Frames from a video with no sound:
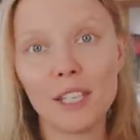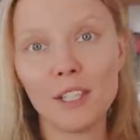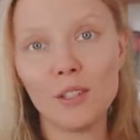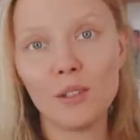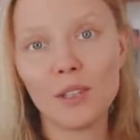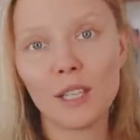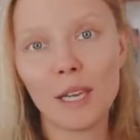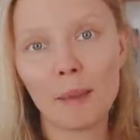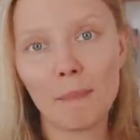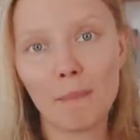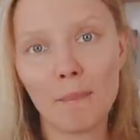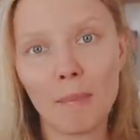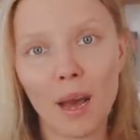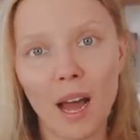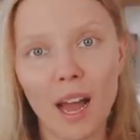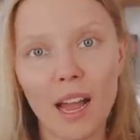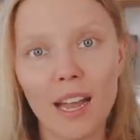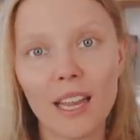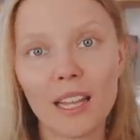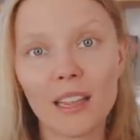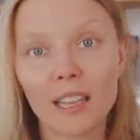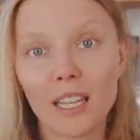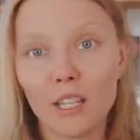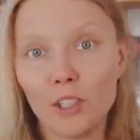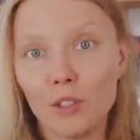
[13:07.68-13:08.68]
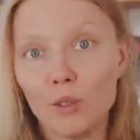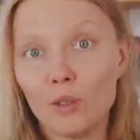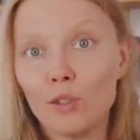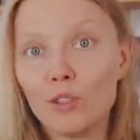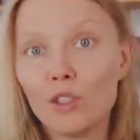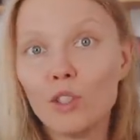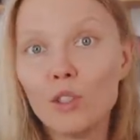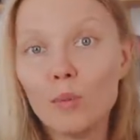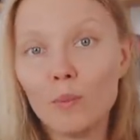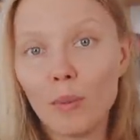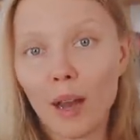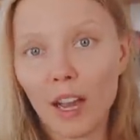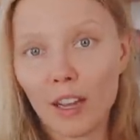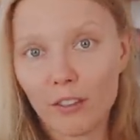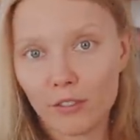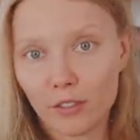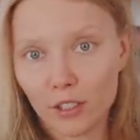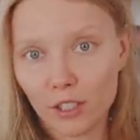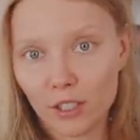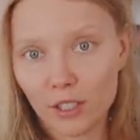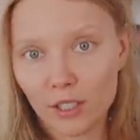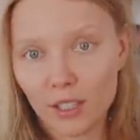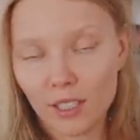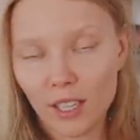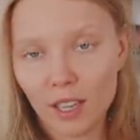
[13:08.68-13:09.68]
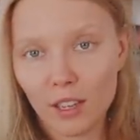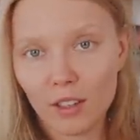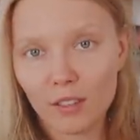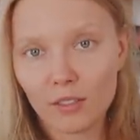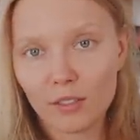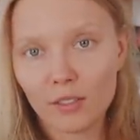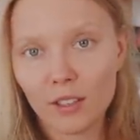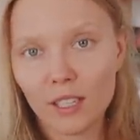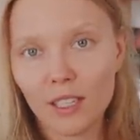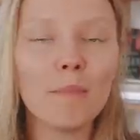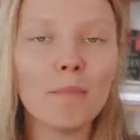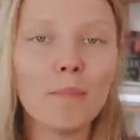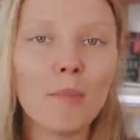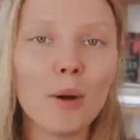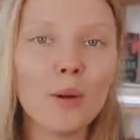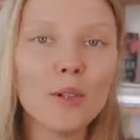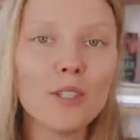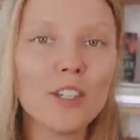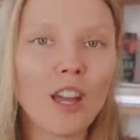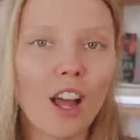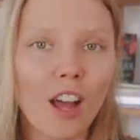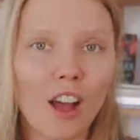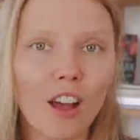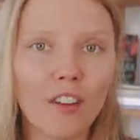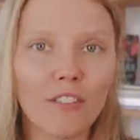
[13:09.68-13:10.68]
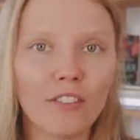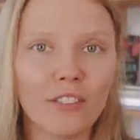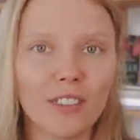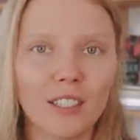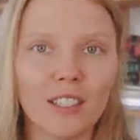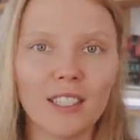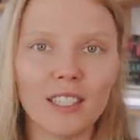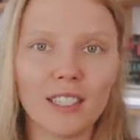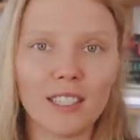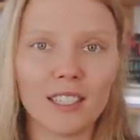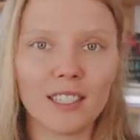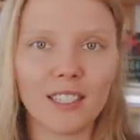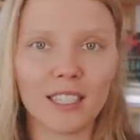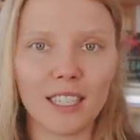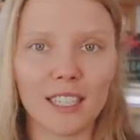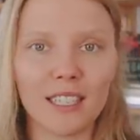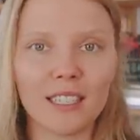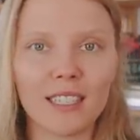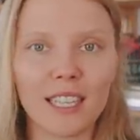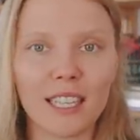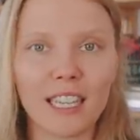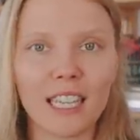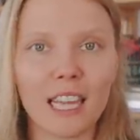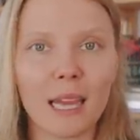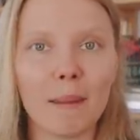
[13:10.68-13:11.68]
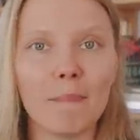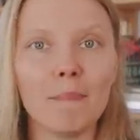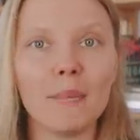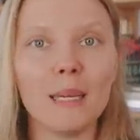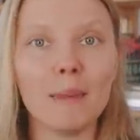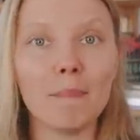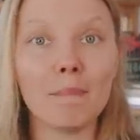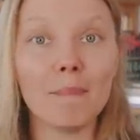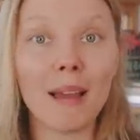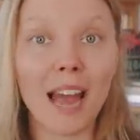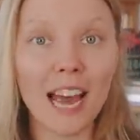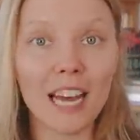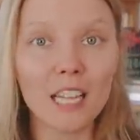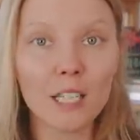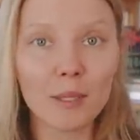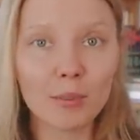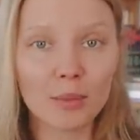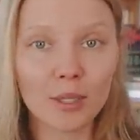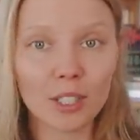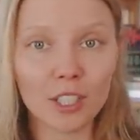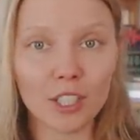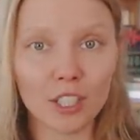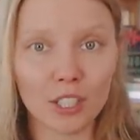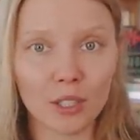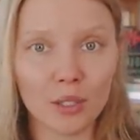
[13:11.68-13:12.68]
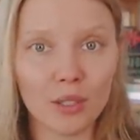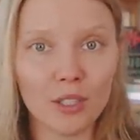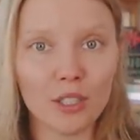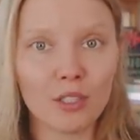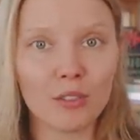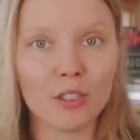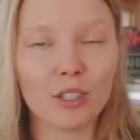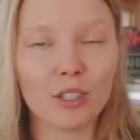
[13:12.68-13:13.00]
that you can buy and that you do buy for yourself. Most often, it's things that can be mass produced,